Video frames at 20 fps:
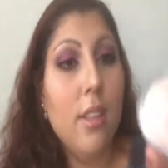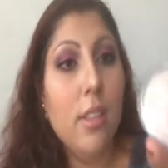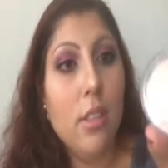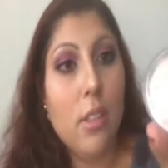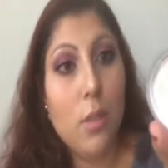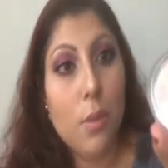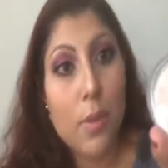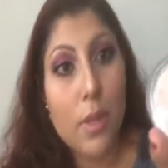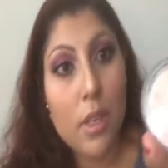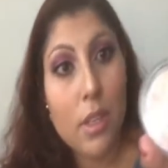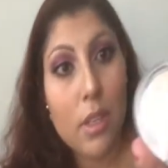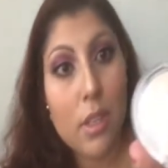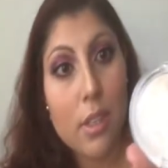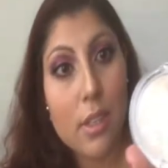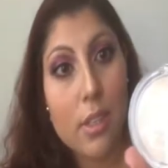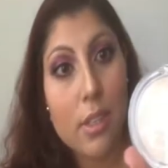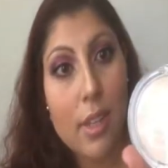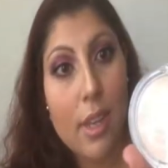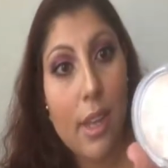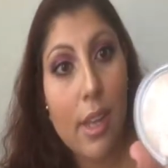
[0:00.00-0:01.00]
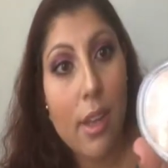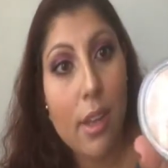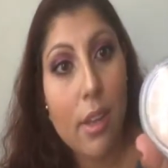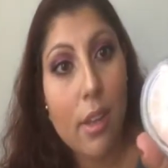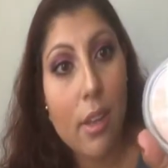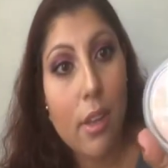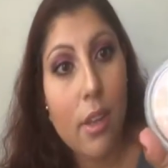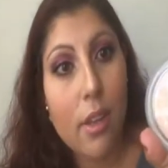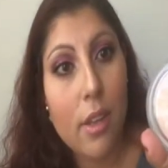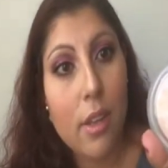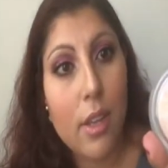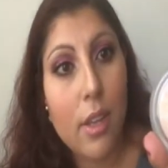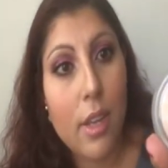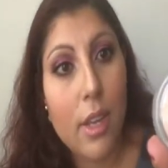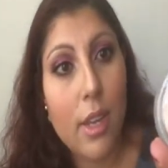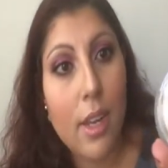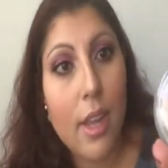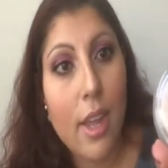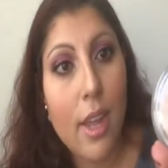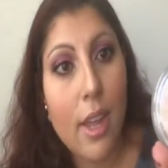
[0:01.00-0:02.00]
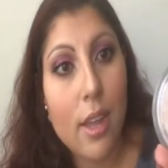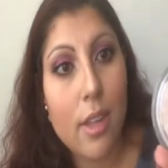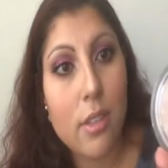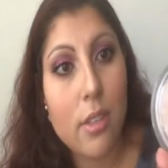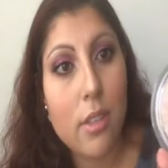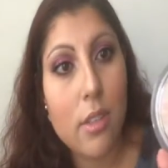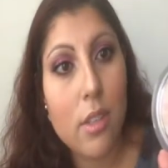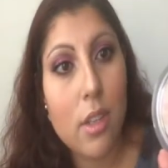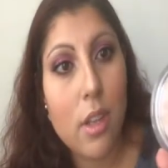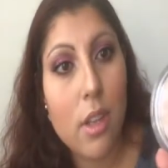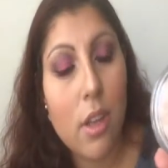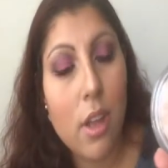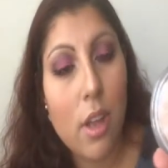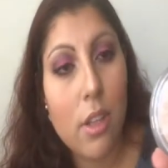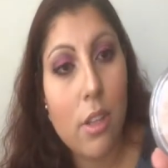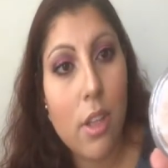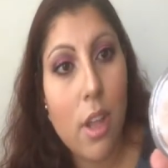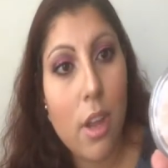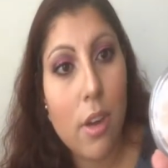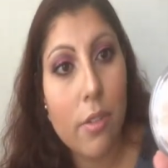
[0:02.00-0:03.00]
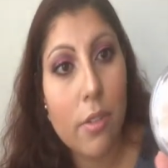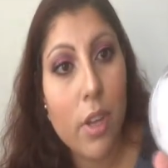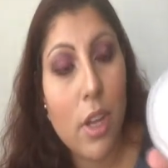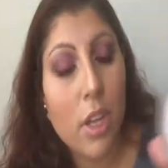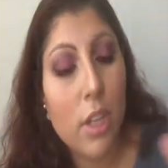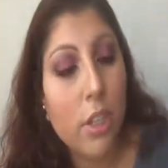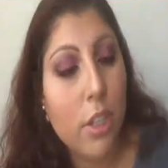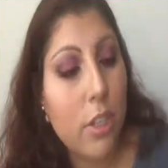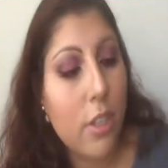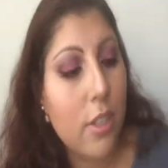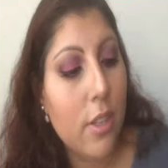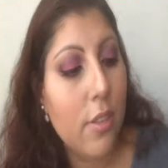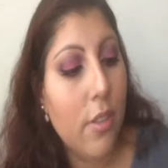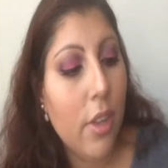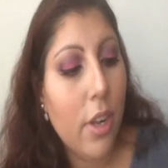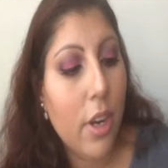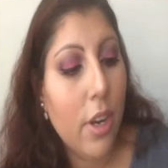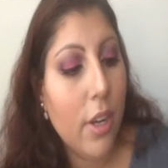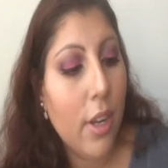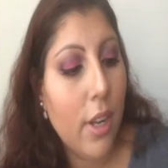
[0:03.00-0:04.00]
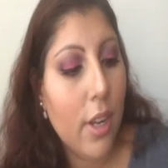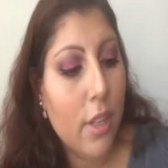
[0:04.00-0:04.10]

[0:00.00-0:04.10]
and this is what it looks like. It has a lot of colors in there.